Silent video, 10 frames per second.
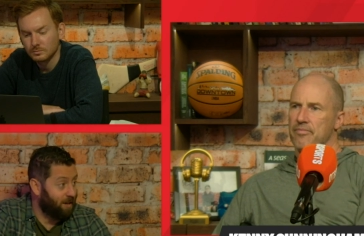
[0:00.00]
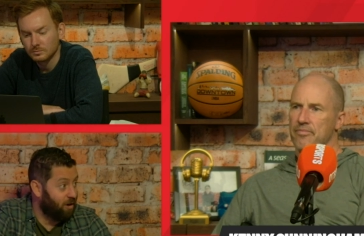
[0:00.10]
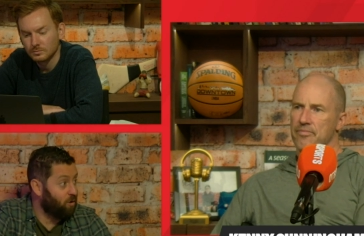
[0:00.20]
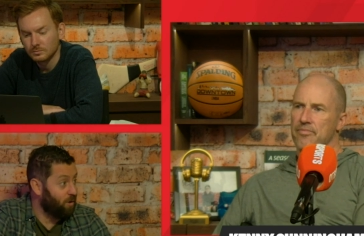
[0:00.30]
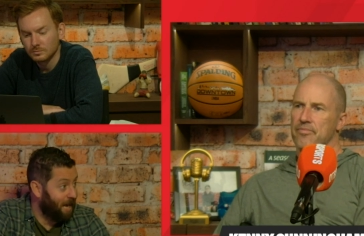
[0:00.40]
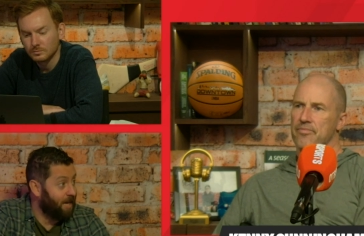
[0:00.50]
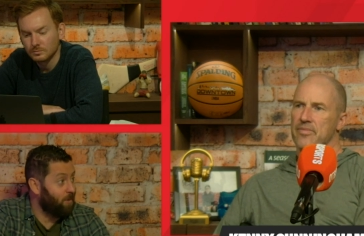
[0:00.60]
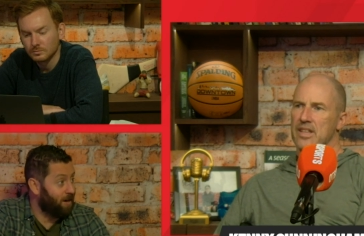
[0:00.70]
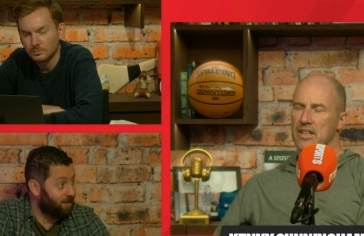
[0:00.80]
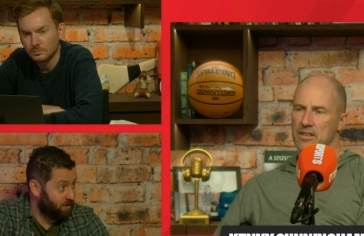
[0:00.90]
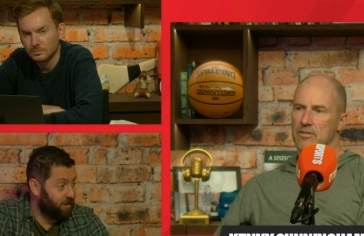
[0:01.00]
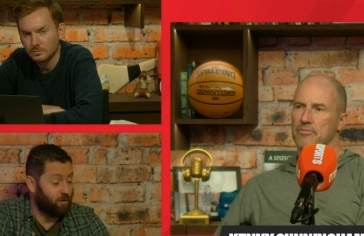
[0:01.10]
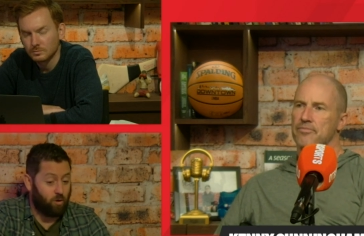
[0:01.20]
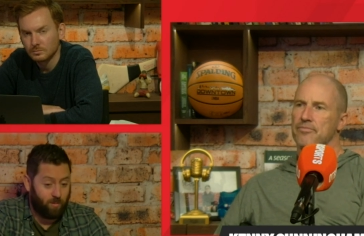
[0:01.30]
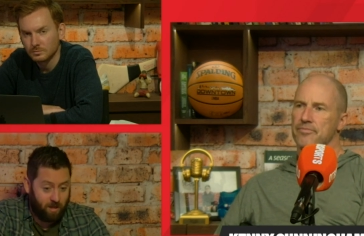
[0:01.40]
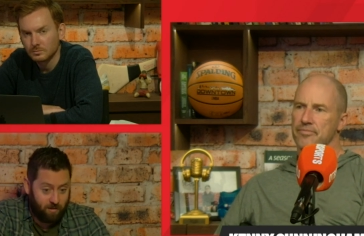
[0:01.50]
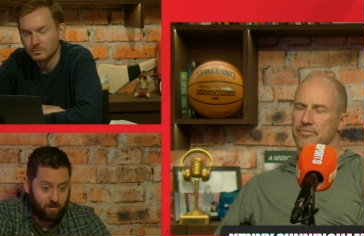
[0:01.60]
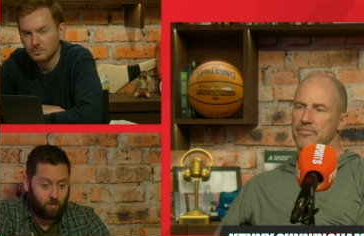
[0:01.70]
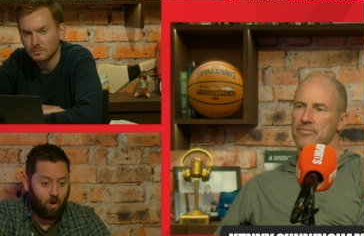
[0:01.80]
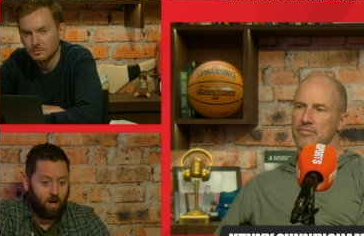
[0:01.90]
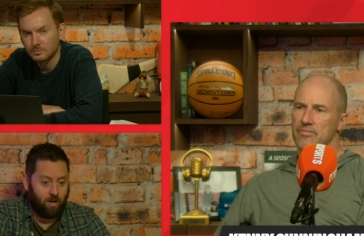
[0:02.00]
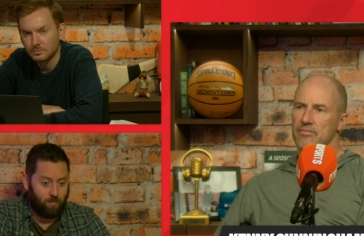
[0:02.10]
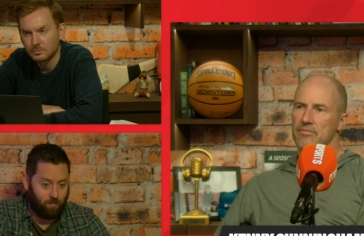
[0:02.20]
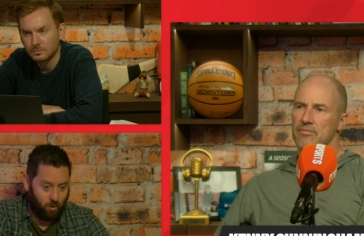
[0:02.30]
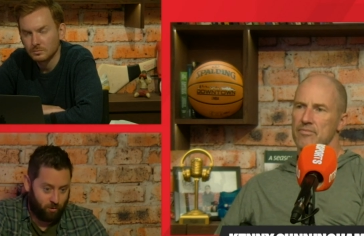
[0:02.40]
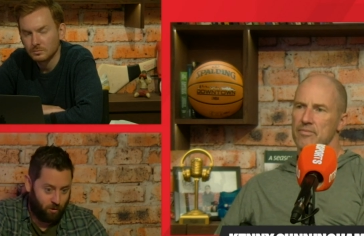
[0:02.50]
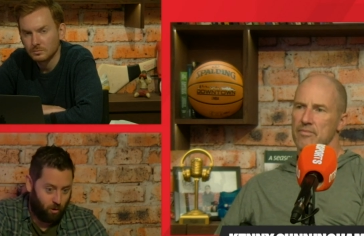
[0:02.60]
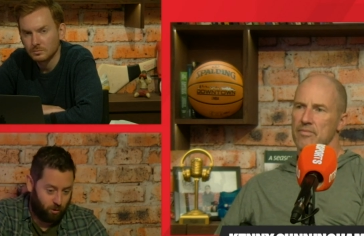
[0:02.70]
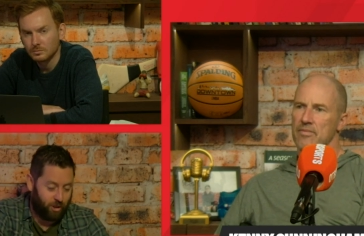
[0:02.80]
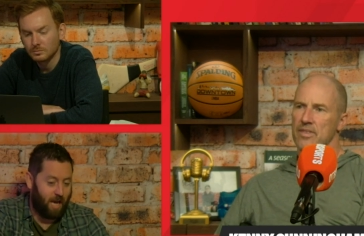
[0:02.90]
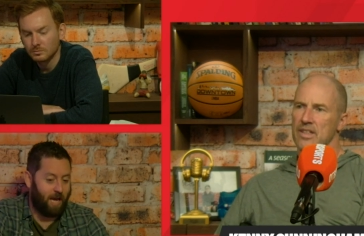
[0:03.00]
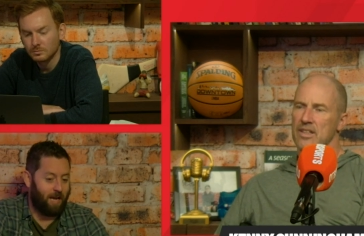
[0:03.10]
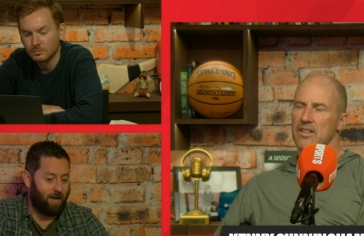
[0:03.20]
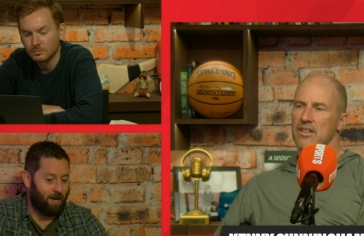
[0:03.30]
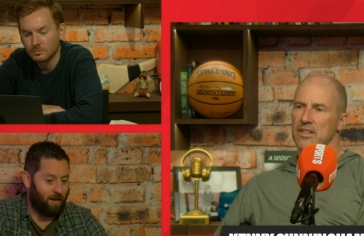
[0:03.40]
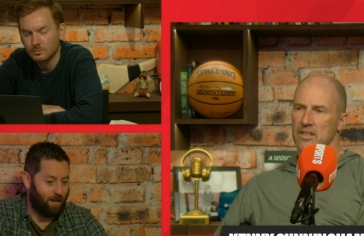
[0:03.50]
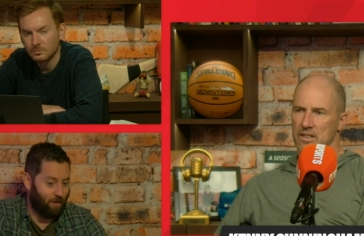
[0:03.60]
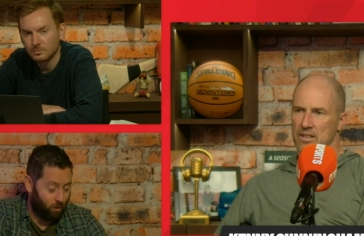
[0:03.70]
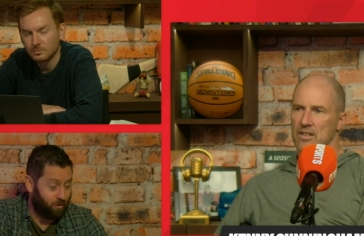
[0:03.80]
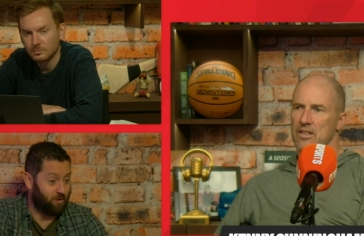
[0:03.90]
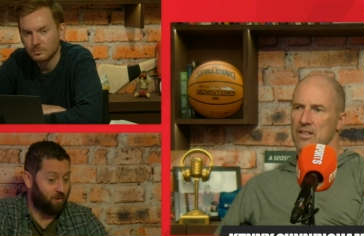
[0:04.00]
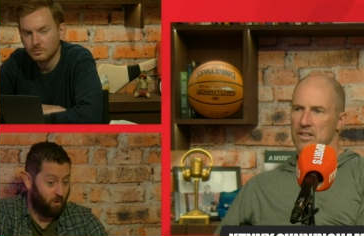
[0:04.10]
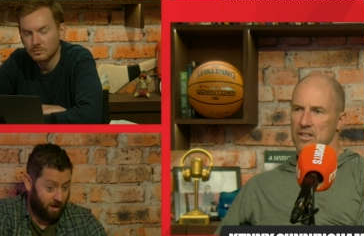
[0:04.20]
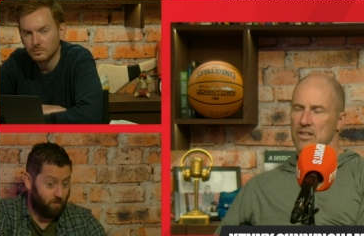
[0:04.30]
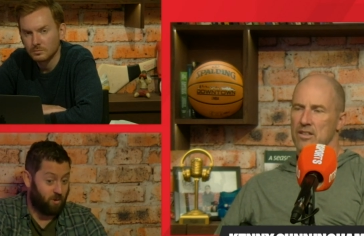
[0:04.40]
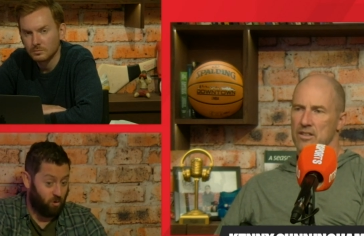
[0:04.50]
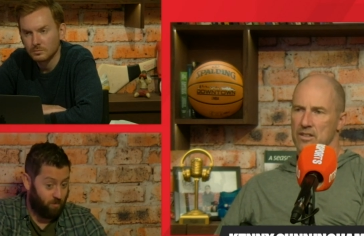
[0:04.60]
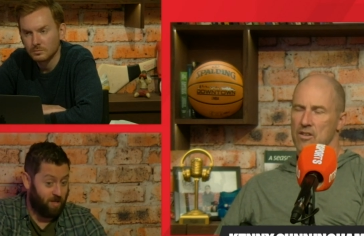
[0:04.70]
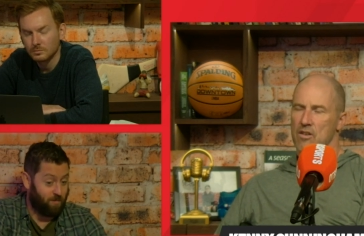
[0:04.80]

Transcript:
Speaker 1: aren't going anywhere; they're still going to be in the squad. But O'Shea looked as though he was going to be the